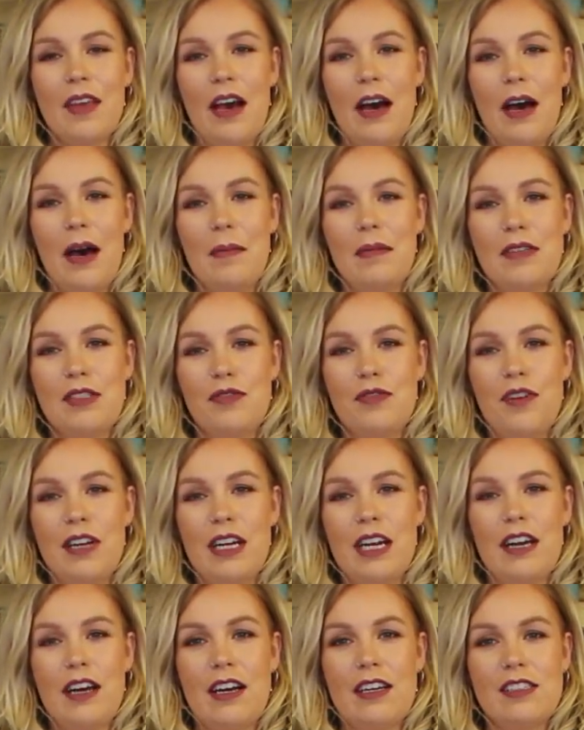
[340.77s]
It's a
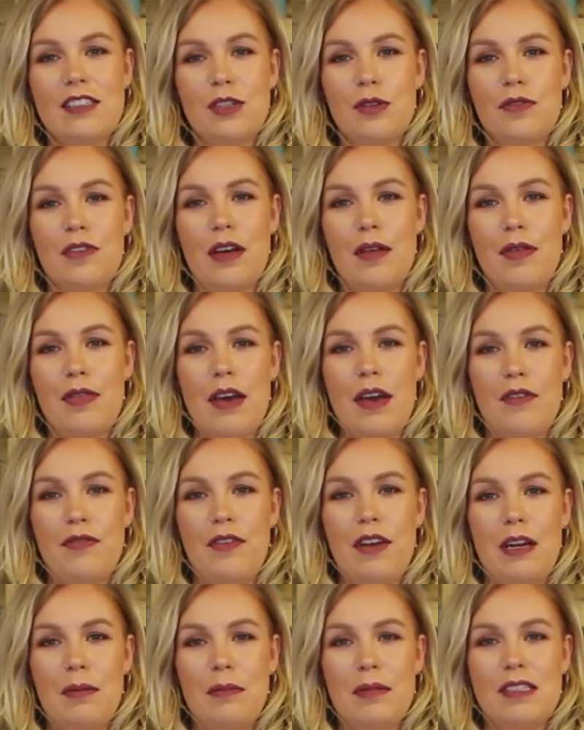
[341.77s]
really nice sort of like thick
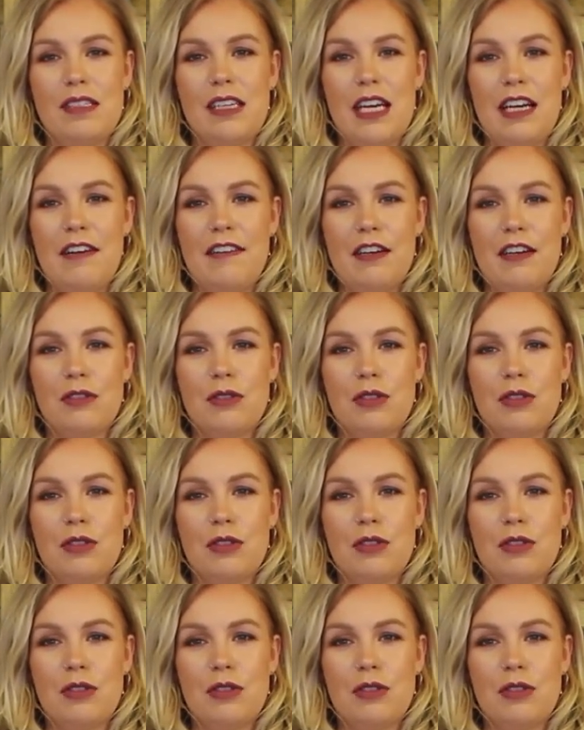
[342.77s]
feeling material,